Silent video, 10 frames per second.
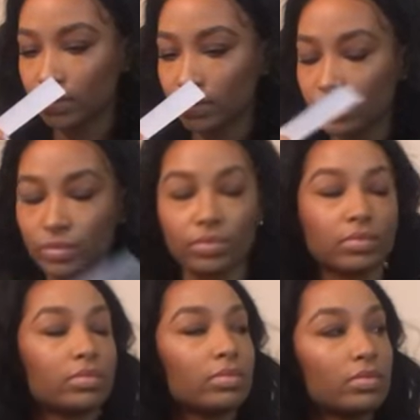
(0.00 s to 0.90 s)

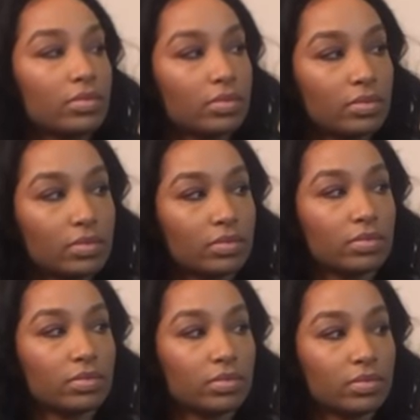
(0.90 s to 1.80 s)

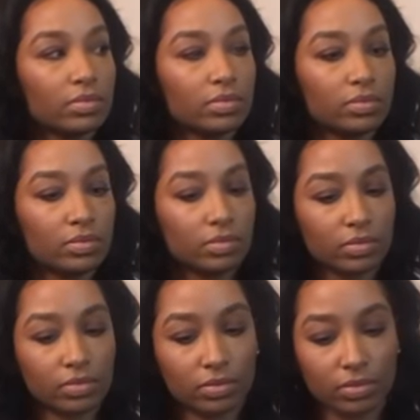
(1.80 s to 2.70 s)

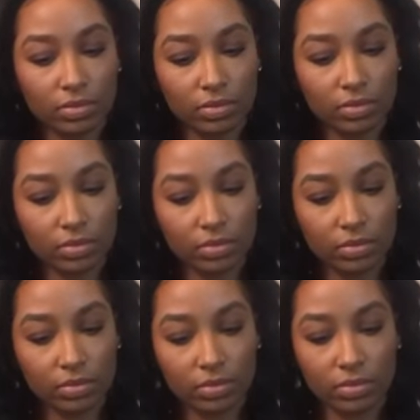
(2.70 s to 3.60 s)

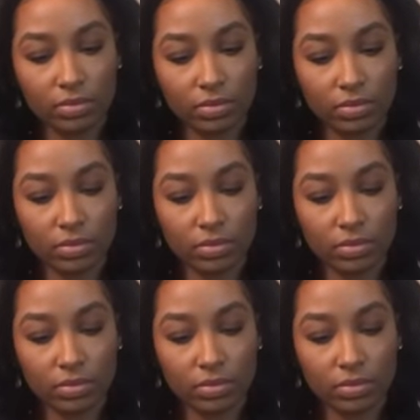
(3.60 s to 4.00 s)
(silent)